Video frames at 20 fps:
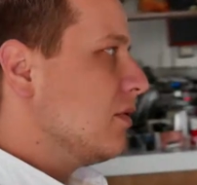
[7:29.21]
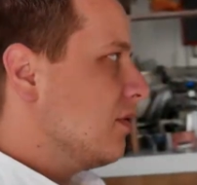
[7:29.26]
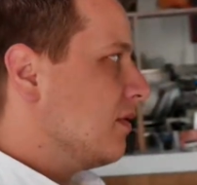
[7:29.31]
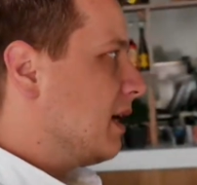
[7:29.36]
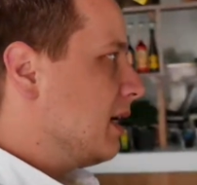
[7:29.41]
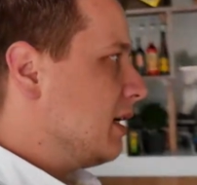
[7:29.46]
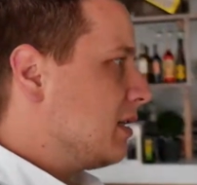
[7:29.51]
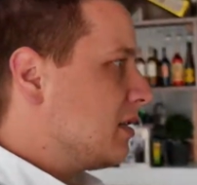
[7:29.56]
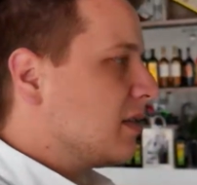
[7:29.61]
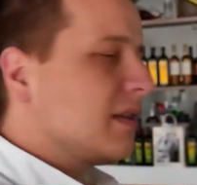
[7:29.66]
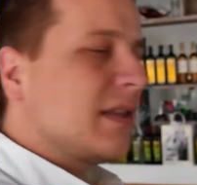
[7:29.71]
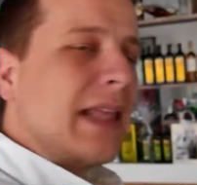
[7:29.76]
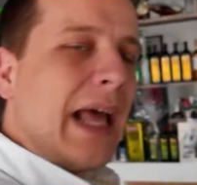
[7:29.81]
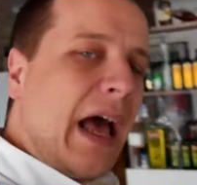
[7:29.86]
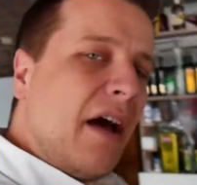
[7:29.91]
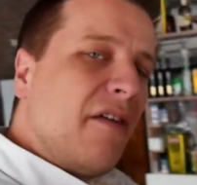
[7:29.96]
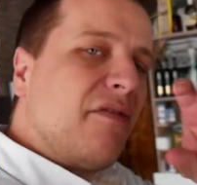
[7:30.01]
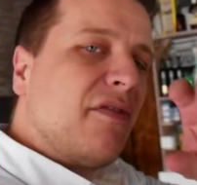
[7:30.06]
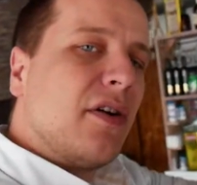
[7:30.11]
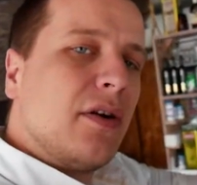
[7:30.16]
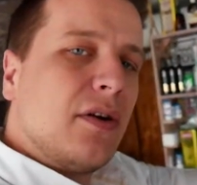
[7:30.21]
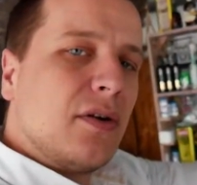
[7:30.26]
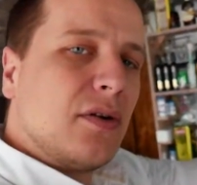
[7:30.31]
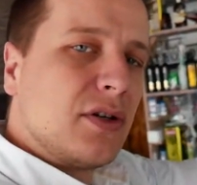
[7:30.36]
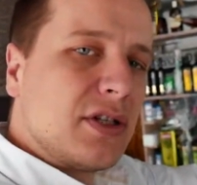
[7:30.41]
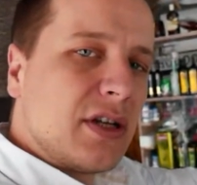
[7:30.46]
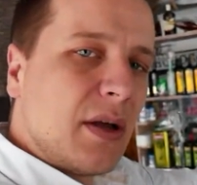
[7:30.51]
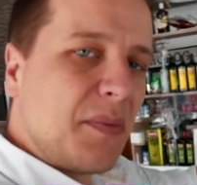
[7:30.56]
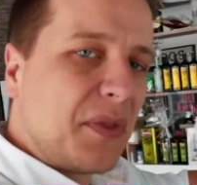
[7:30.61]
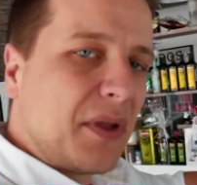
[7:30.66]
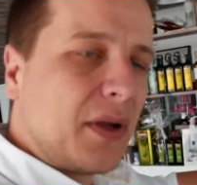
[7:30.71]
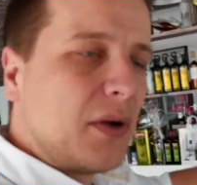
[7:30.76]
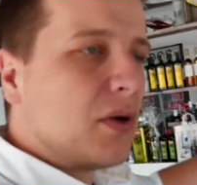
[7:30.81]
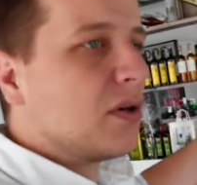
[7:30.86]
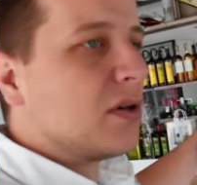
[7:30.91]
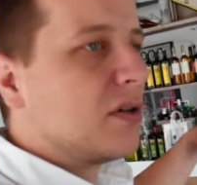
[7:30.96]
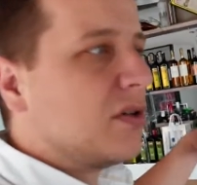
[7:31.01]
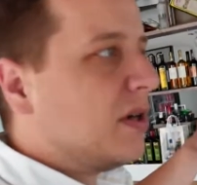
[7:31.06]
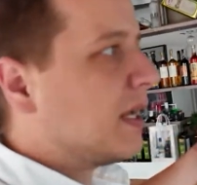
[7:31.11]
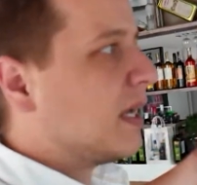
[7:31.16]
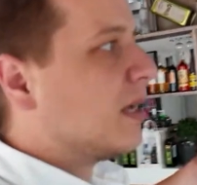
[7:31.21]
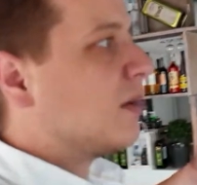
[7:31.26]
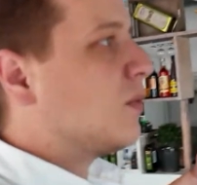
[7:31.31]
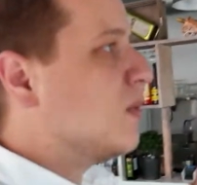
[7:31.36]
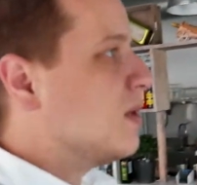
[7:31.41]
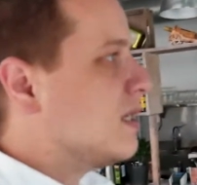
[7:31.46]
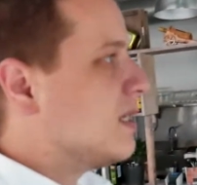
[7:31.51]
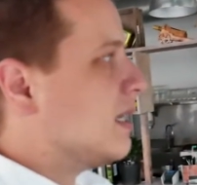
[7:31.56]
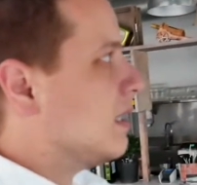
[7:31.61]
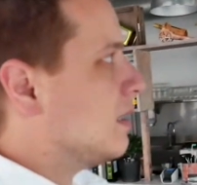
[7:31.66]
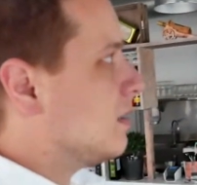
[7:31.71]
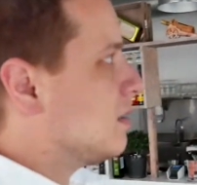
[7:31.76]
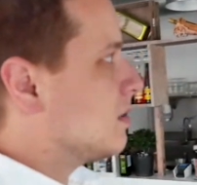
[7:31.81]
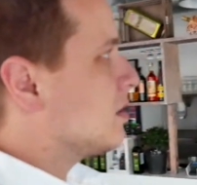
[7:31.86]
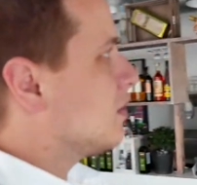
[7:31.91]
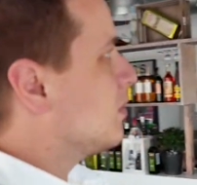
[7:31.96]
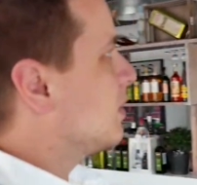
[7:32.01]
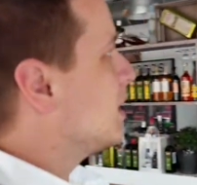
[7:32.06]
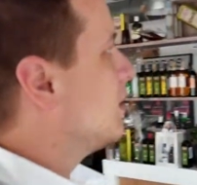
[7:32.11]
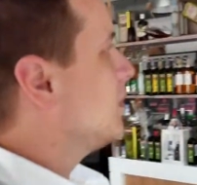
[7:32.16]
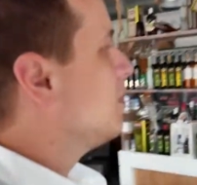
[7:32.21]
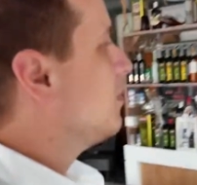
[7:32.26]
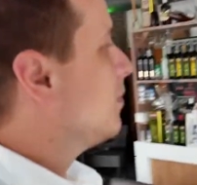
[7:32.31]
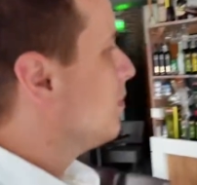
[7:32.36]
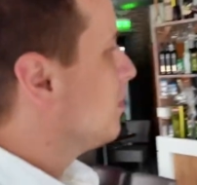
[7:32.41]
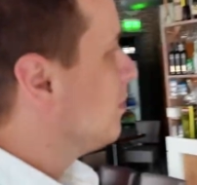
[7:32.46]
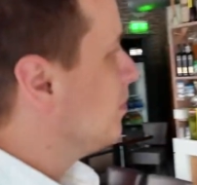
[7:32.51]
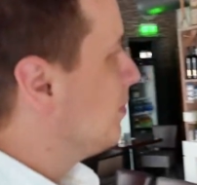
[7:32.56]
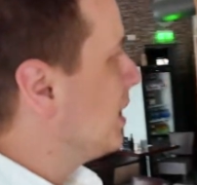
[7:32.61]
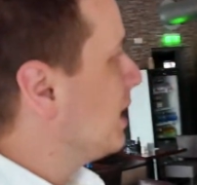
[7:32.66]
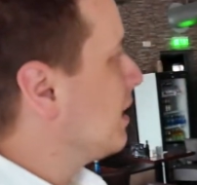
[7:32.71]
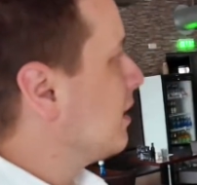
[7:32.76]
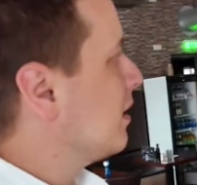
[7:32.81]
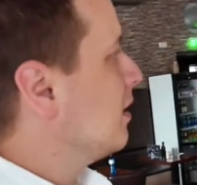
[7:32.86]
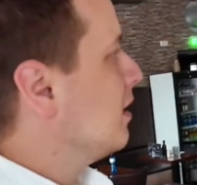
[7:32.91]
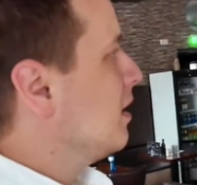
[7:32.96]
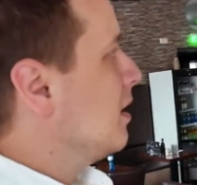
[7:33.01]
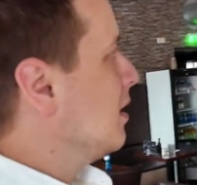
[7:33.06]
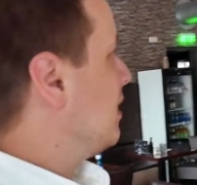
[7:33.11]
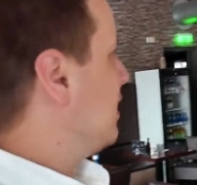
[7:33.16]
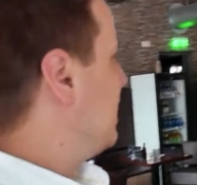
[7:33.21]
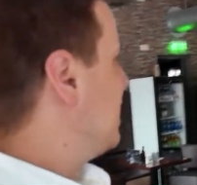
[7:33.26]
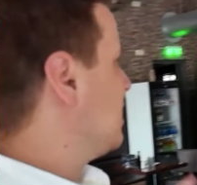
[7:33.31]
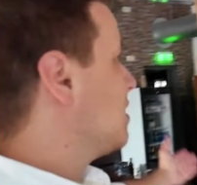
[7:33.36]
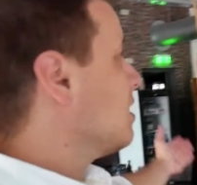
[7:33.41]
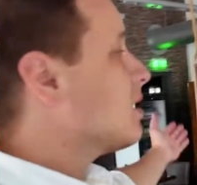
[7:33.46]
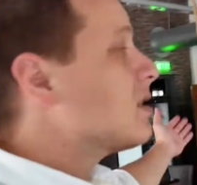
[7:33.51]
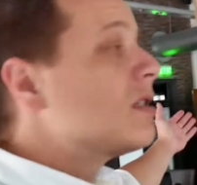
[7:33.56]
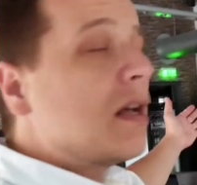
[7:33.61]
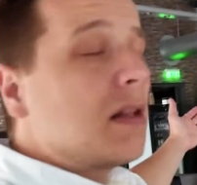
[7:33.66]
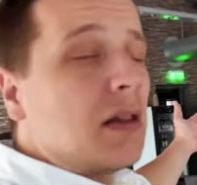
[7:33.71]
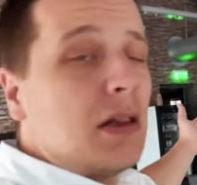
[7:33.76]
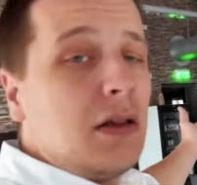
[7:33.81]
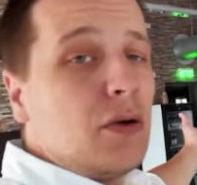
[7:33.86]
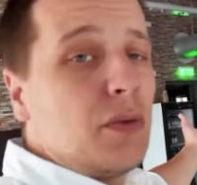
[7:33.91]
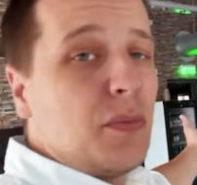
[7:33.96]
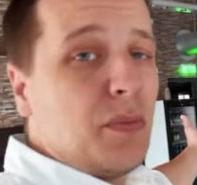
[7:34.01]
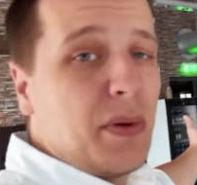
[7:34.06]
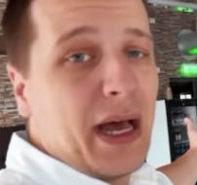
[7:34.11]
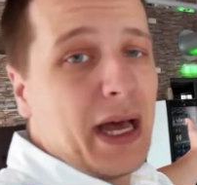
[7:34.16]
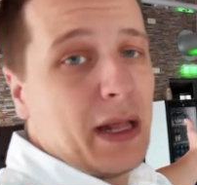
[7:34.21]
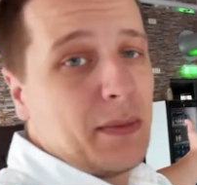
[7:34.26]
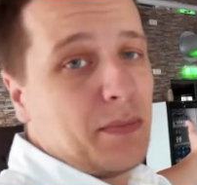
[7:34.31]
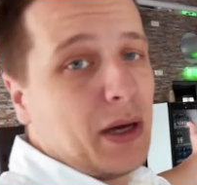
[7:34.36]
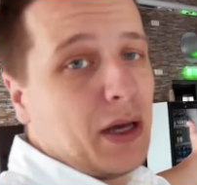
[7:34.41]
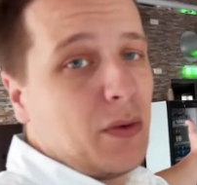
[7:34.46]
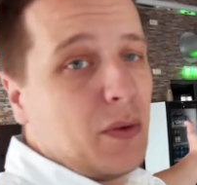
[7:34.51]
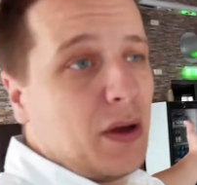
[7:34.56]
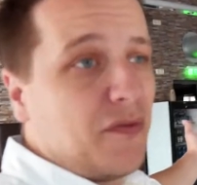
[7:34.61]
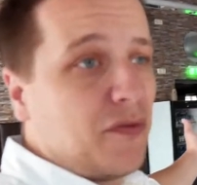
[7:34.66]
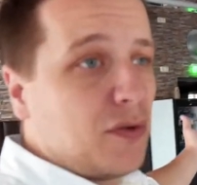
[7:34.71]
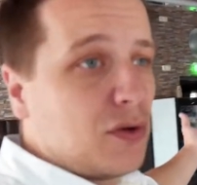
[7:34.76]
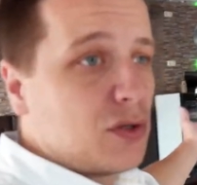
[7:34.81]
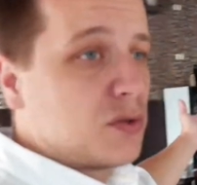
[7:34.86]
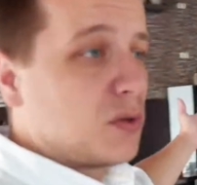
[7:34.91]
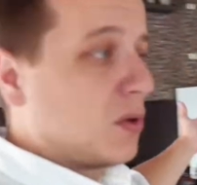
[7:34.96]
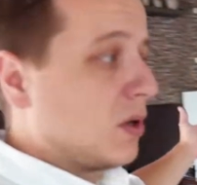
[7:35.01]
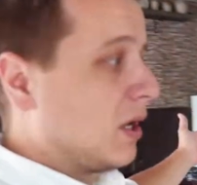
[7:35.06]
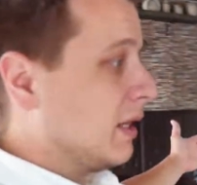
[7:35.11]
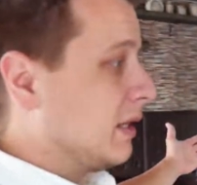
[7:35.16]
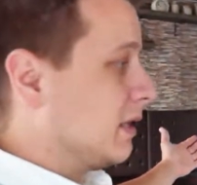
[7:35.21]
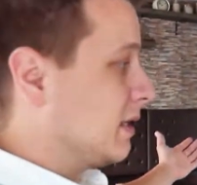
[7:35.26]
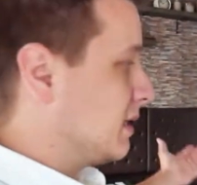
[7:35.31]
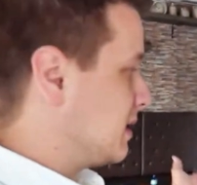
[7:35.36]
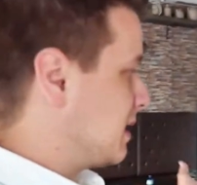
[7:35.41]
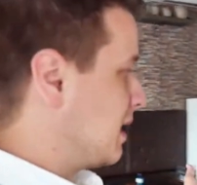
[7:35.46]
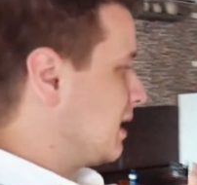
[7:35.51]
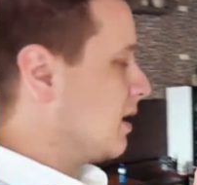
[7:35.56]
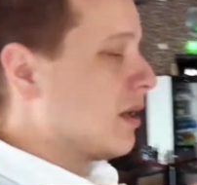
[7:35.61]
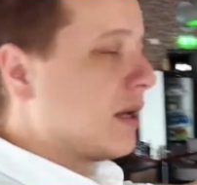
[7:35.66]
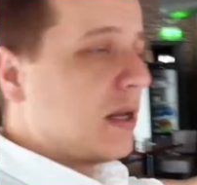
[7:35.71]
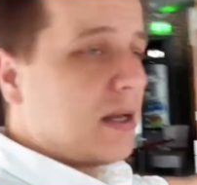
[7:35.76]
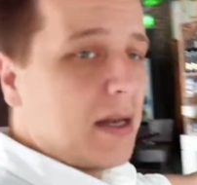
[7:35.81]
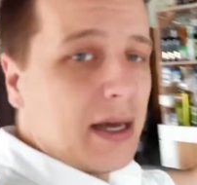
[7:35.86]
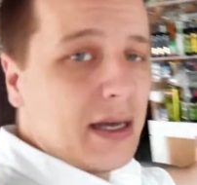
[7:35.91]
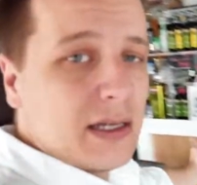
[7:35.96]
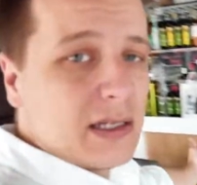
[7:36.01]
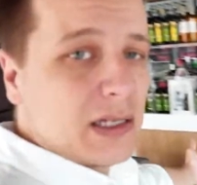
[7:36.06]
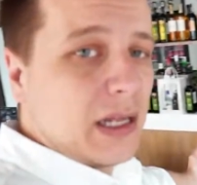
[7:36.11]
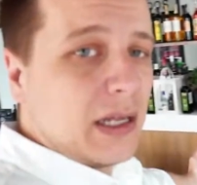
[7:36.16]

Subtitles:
will write tavern or something, or Greek cuisine, something better. It does not look bad, by the way, for a store like this. They got a nice